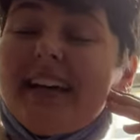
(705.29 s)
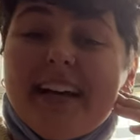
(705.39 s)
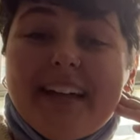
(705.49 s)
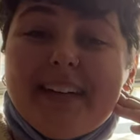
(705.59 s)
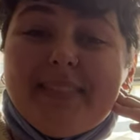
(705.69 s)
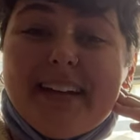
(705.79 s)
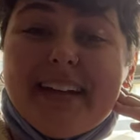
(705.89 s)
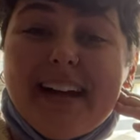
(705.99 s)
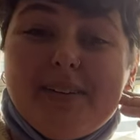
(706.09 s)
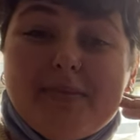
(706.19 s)
Anyway,
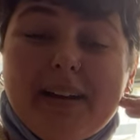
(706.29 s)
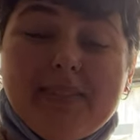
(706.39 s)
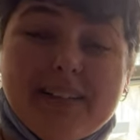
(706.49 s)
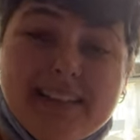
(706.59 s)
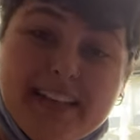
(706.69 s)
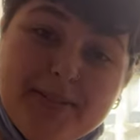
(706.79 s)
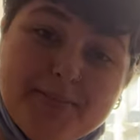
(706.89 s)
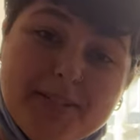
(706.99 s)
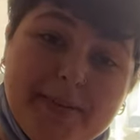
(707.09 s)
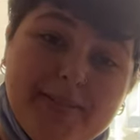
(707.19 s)
I'm now in the
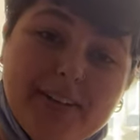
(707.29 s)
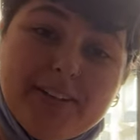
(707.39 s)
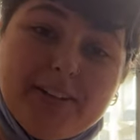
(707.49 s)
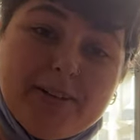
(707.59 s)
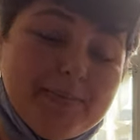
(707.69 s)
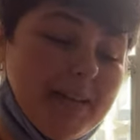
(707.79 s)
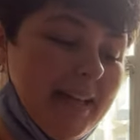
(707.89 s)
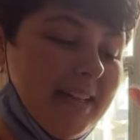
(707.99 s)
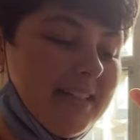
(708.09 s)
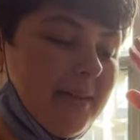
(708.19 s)
empty weaving room,
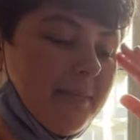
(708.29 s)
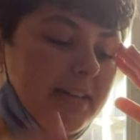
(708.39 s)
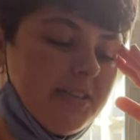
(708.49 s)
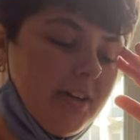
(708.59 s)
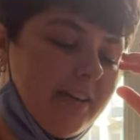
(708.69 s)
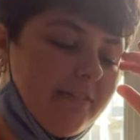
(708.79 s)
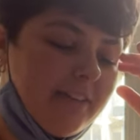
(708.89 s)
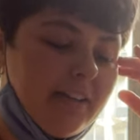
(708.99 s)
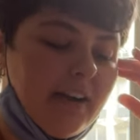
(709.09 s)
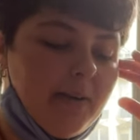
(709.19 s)
and I'm gonna try to
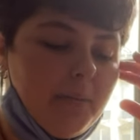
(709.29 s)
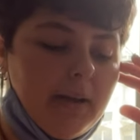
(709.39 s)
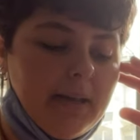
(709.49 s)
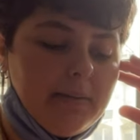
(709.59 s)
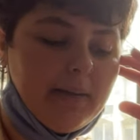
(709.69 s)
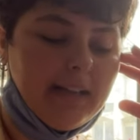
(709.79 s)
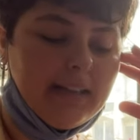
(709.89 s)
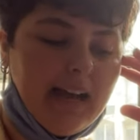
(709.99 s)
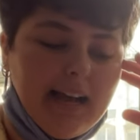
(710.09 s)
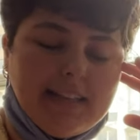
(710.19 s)
figure out what my
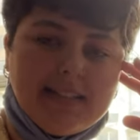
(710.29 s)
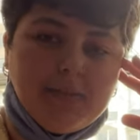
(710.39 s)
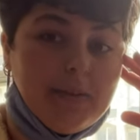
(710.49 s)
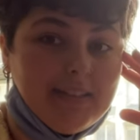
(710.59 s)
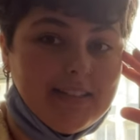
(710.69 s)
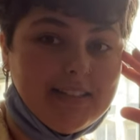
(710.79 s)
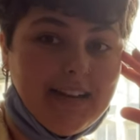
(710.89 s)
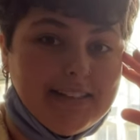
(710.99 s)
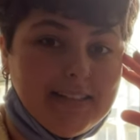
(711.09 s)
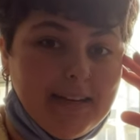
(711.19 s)
last weaving
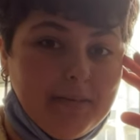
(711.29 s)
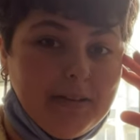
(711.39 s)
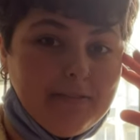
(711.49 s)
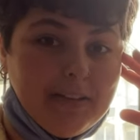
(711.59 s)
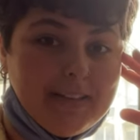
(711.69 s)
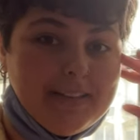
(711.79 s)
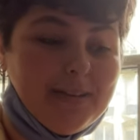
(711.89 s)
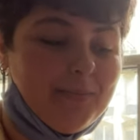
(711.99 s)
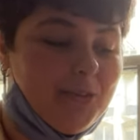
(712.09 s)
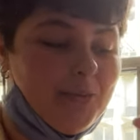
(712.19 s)
design is gonna be for this
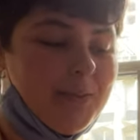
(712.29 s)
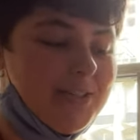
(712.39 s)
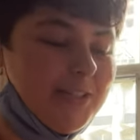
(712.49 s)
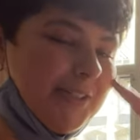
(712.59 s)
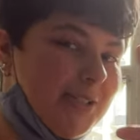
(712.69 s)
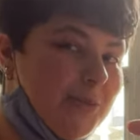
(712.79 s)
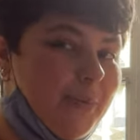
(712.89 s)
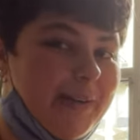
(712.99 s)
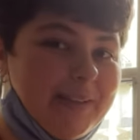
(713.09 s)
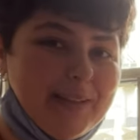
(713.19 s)
summer and winter
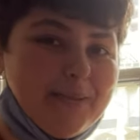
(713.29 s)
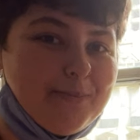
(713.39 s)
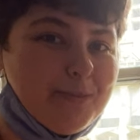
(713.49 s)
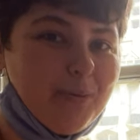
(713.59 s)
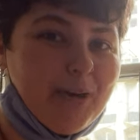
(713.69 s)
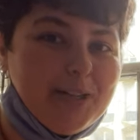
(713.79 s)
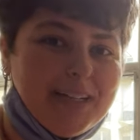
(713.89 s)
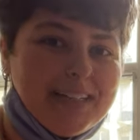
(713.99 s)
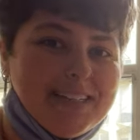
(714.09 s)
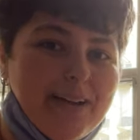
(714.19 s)
spring themed
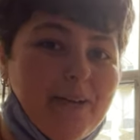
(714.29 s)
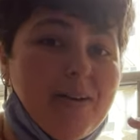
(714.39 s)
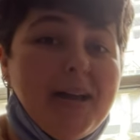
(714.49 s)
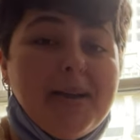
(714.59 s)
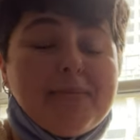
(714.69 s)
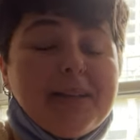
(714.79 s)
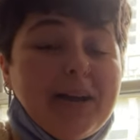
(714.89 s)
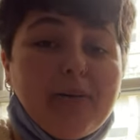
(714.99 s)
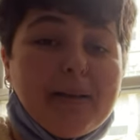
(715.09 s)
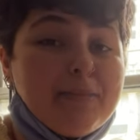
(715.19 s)
project. So I'm gonna
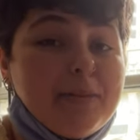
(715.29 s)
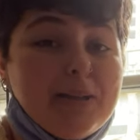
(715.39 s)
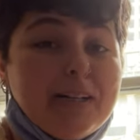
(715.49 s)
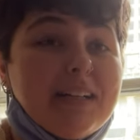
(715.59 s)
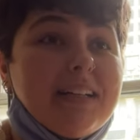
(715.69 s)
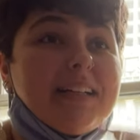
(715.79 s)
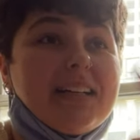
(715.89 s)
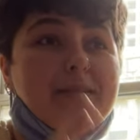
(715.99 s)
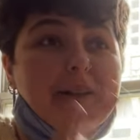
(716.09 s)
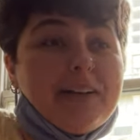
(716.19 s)
go on my computer,
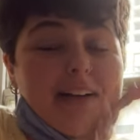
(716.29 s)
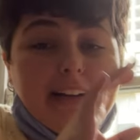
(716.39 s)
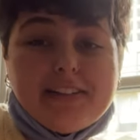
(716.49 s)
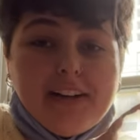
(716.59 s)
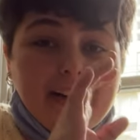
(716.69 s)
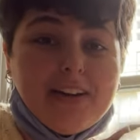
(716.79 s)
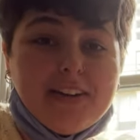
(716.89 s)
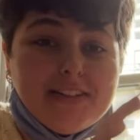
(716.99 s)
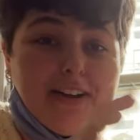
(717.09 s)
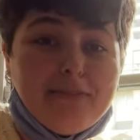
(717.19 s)
gonna play around on
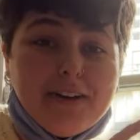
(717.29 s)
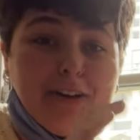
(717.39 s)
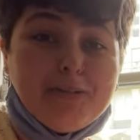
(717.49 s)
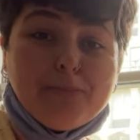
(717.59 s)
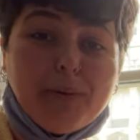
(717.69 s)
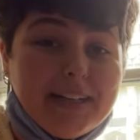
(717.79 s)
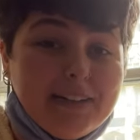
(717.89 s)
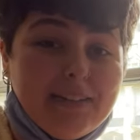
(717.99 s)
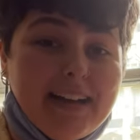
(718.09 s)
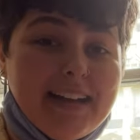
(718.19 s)
our software called Pointe
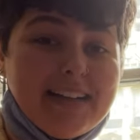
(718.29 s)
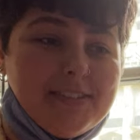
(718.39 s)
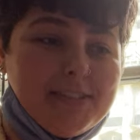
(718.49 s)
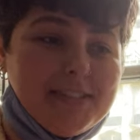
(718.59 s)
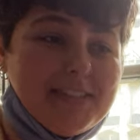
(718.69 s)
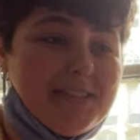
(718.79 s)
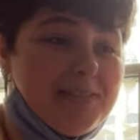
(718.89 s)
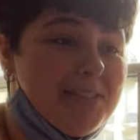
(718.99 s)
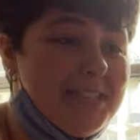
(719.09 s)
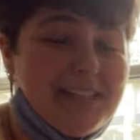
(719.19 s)
Carrée, and just
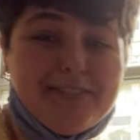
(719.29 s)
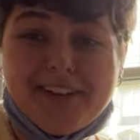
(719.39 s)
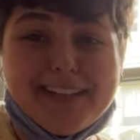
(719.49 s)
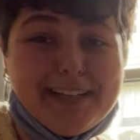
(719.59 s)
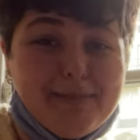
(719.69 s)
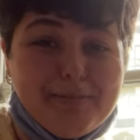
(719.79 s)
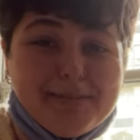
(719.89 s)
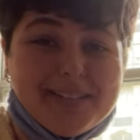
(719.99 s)
see if I can come up with